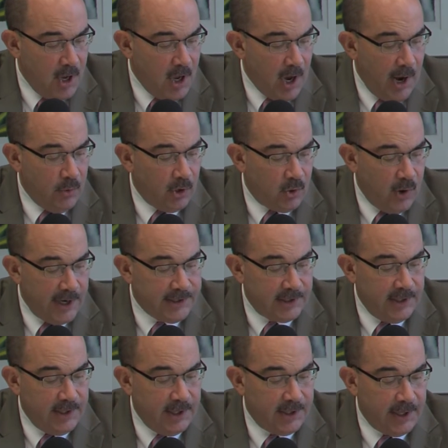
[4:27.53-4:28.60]
I
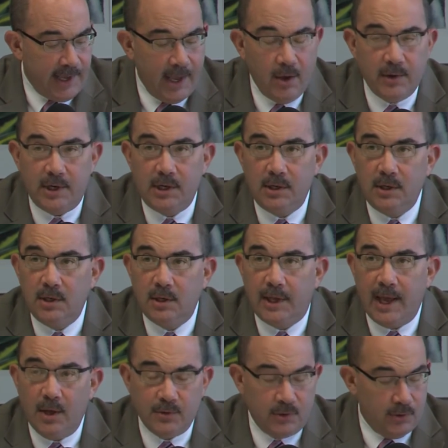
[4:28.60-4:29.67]
requested that the County
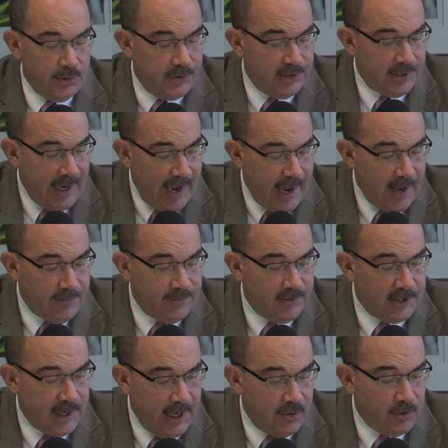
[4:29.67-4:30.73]
Council staff
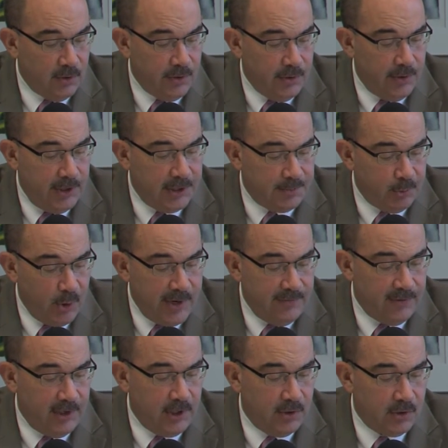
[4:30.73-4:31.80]
schedule this
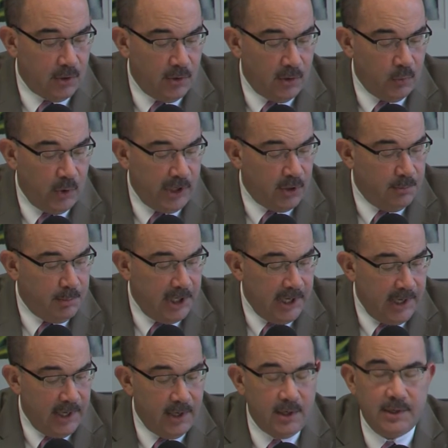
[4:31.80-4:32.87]
briefing so that we could
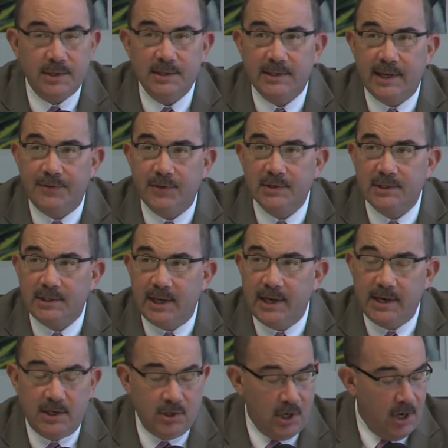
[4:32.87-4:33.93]
begin to set the
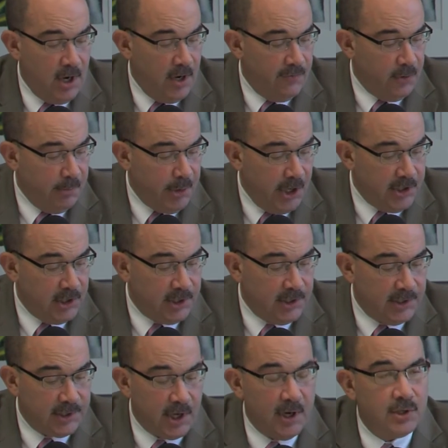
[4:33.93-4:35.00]
stage for budget
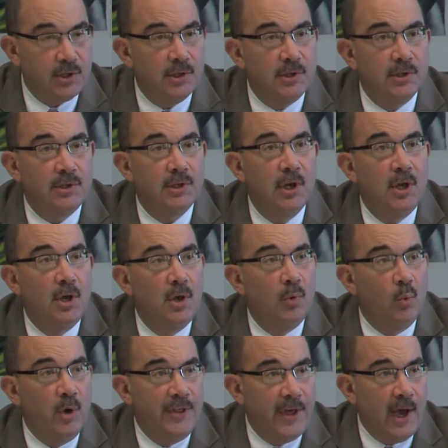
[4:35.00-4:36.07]
discussions
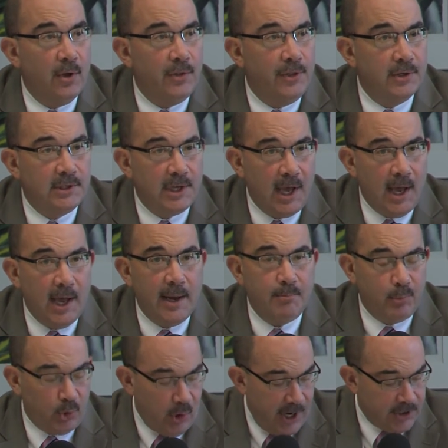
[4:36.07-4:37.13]
without the time
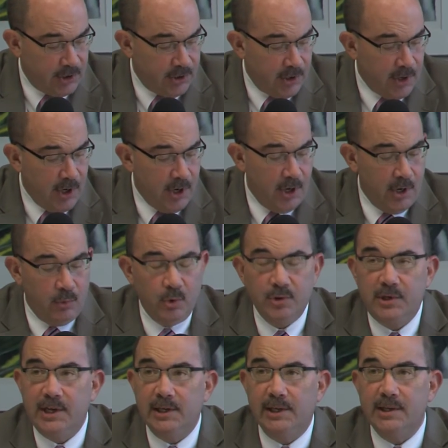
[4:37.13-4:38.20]
pressure
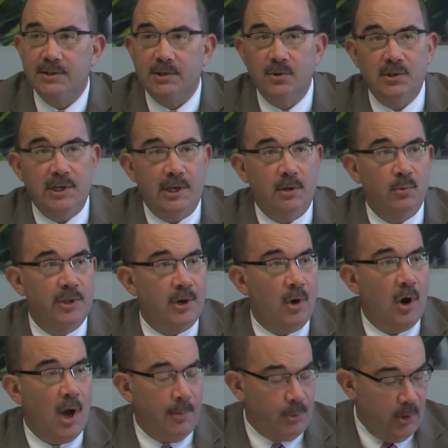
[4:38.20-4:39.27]
routinely associated with
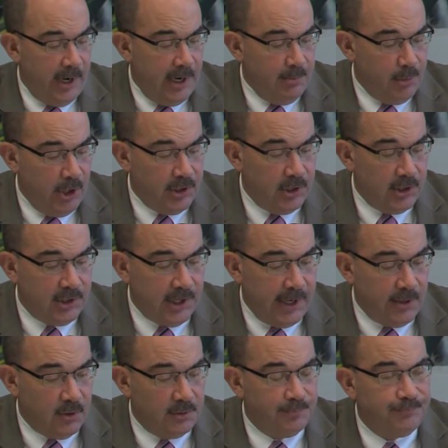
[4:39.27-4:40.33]
our operating budget
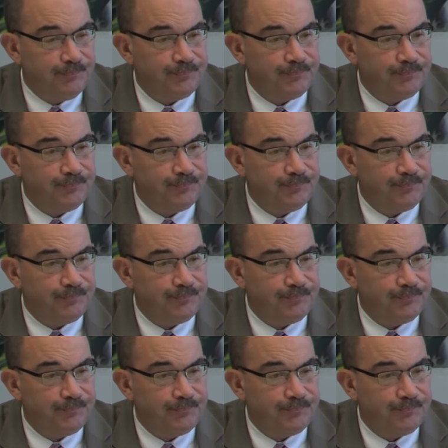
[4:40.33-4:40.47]
cycle.